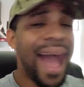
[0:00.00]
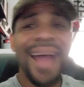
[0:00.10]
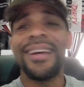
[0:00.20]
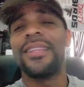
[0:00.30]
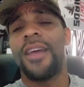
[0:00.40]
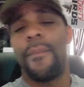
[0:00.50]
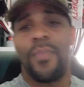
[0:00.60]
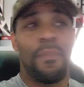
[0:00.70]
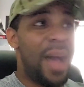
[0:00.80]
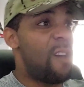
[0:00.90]
I done
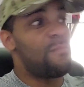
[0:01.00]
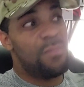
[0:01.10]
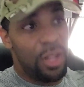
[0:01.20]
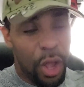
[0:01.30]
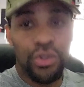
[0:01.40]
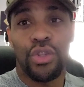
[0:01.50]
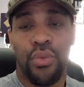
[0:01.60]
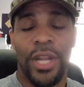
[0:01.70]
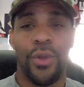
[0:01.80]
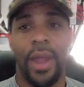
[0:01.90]
dumped about close to
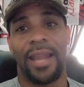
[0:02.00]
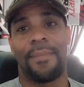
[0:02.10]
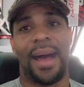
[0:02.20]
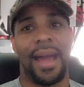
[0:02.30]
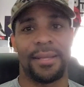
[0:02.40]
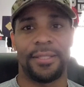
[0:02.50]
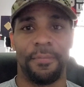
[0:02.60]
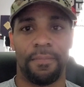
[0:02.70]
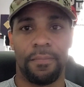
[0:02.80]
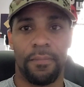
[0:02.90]
20 grand in
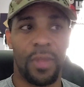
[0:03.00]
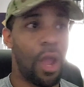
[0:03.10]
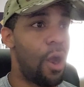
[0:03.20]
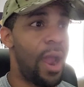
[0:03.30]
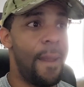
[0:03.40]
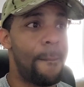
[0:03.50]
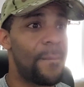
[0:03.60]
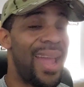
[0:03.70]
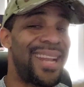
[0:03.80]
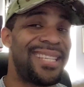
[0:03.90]
mines. All right.
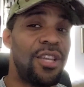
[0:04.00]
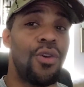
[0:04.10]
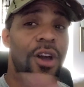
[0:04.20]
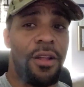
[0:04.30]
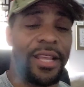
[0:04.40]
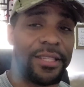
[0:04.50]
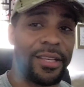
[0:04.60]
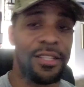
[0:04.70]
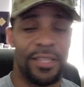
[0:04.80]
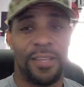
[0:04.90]
And it's still called less
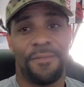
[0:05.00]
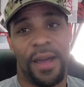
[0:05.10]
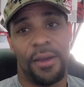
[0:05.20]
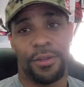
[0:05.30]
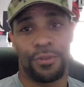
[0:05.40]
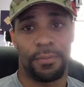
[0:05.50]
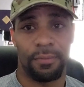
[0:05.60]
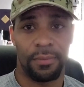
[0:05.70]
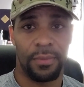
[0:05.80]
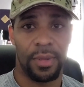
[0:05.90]
than a GT 500.
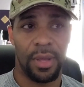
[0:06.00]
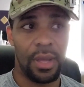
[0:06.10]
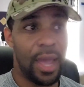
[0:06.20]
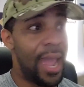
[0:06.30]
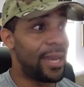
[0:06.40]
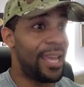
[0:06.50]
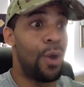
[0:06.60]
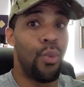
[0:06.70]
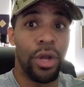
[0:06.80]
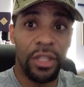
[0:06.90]
And
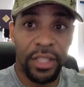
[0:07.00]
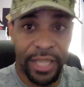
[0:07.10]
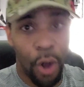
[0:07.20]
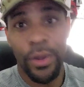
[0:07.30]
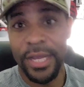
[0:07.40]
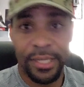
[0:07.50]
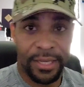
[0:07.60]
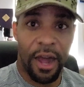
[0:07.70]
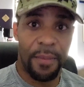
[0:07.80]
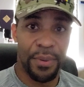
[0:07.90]
it would donkey
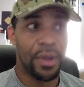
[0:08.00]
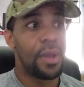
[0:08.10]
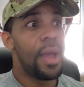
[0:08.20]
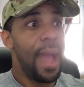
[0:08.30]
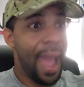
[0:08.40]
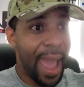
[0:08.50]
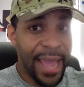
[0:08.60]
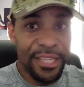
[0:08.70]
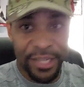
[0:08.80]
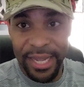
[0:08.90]
stomp
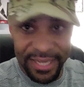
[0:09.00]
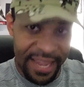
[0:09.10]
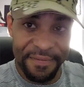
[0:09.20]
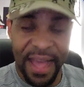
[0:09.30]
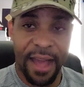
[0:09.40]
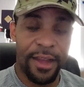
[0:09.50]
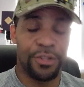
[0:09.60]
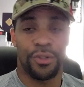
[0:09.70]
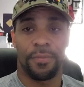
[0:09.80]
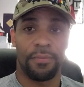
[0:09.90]
a GT
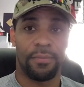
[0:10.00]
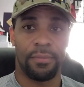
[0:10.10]
500.